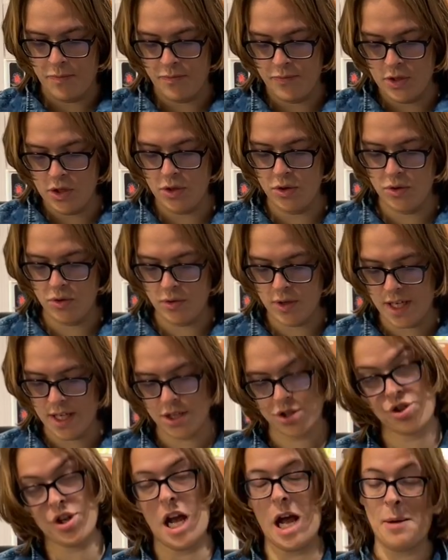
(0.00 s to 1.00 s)

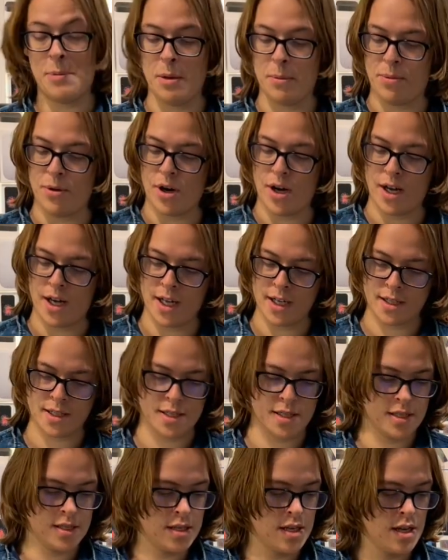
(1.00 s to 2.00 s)
new-ish Apple
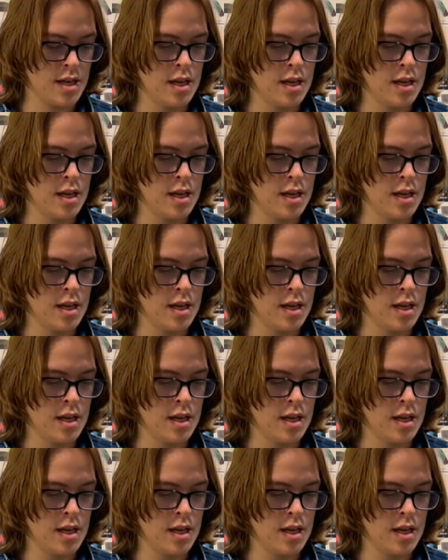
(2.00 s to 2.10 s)
product.